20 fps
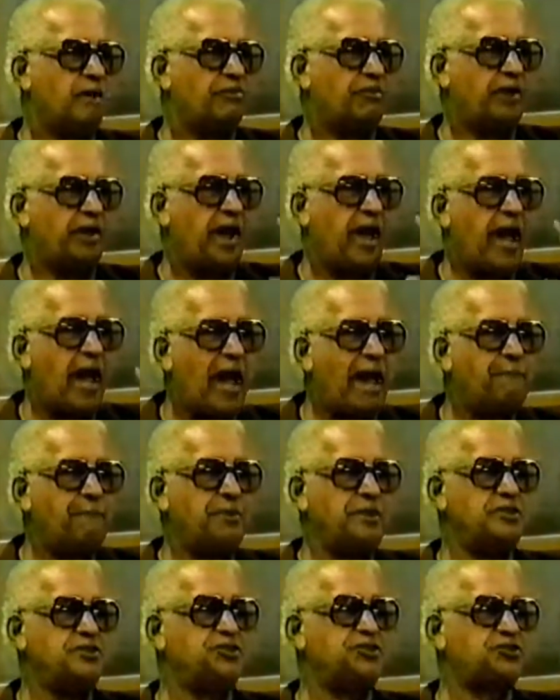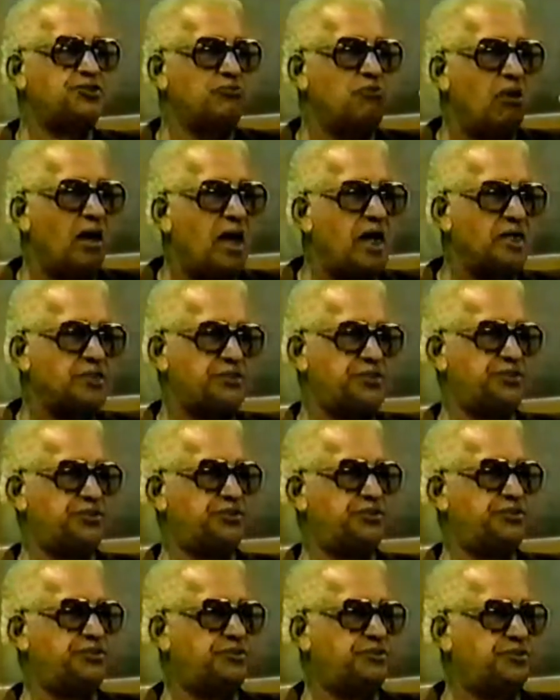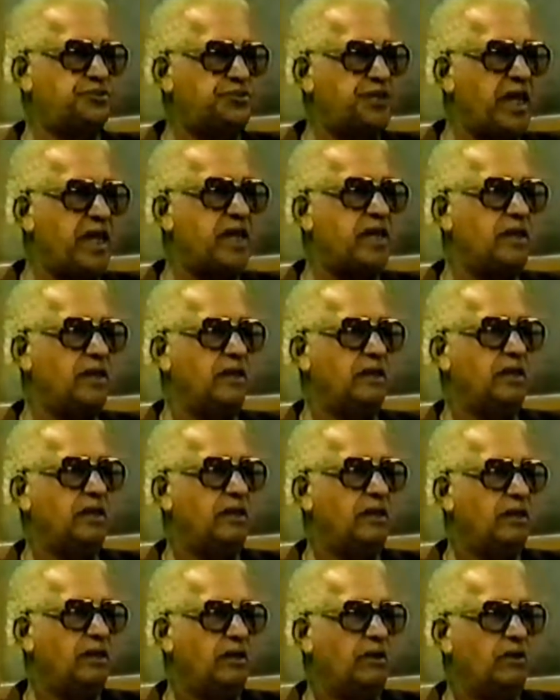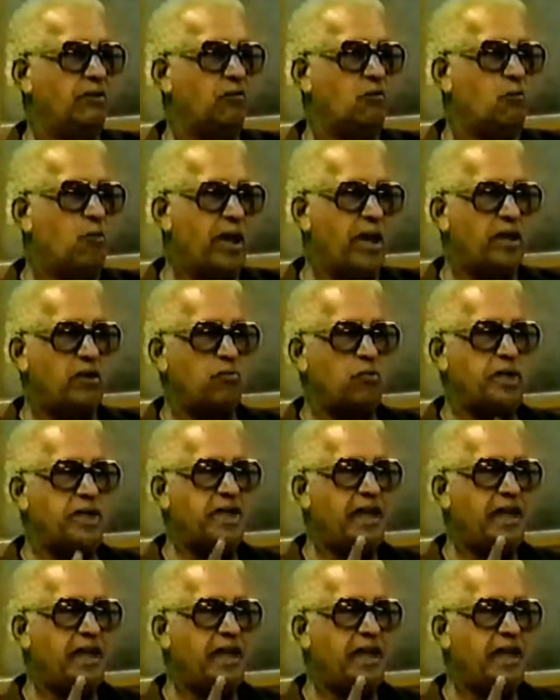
that happens to us today. When we